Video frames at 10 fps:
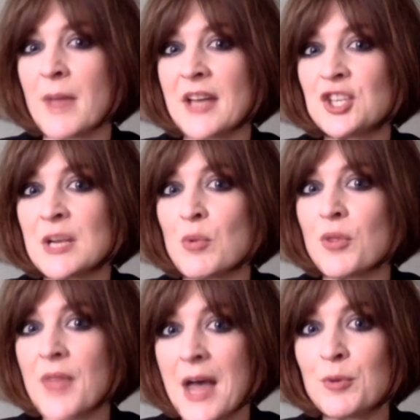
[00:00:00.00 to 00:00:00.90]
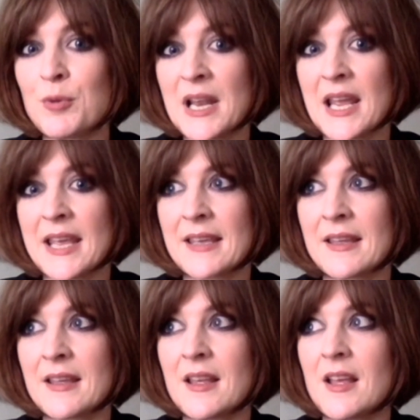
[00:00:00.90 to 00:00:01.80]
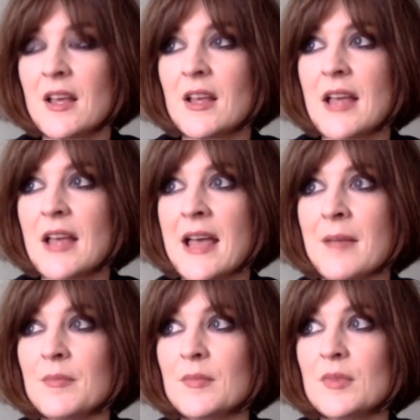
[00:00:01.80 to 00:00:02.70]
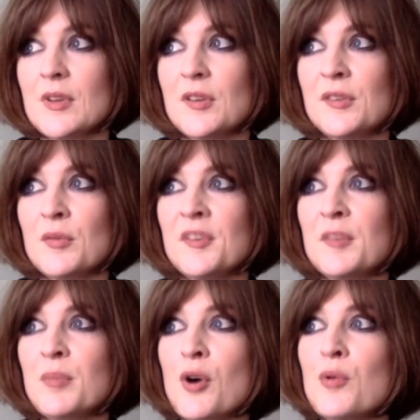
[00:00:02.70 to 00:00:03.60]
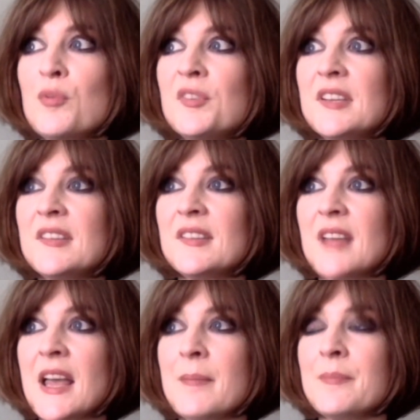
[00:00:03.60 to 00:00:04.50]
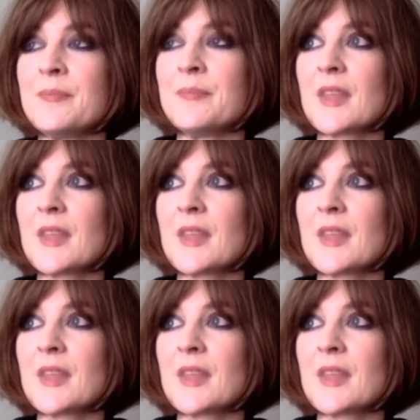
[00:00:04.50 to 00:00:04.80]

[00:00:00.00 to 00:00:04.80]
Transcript: or imagining what that would be like. So I suppose I